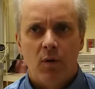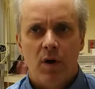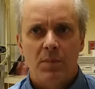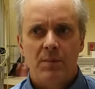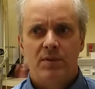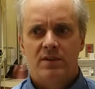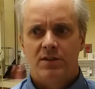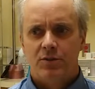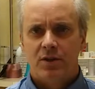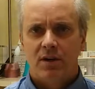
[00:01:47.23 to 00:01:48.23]
I want people
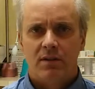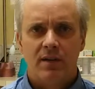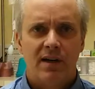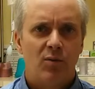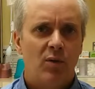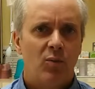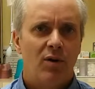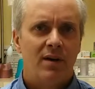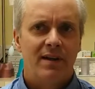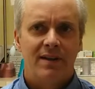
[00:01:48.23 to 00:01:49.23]
to call
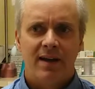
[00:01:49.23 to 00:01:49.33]
911 and